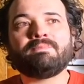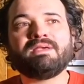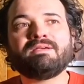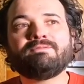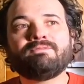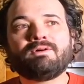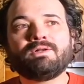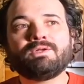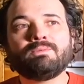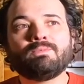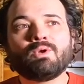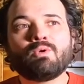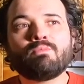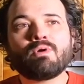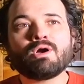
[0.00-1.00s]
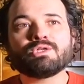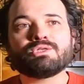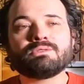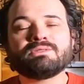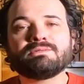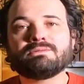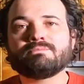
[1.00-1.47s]
big volume, low
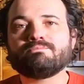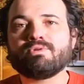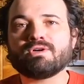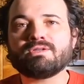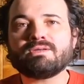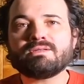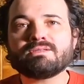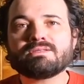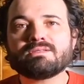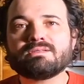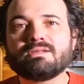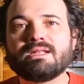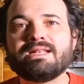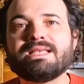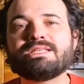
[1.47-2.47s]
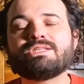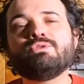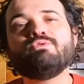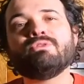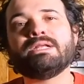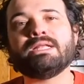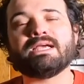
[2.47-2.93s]
margin products, unless
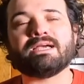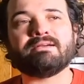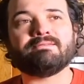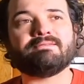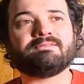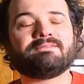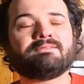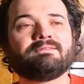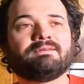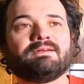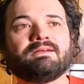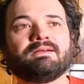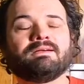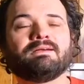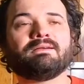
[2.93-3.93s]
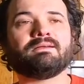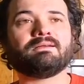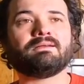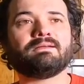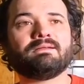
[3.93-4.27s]
you really have, uh,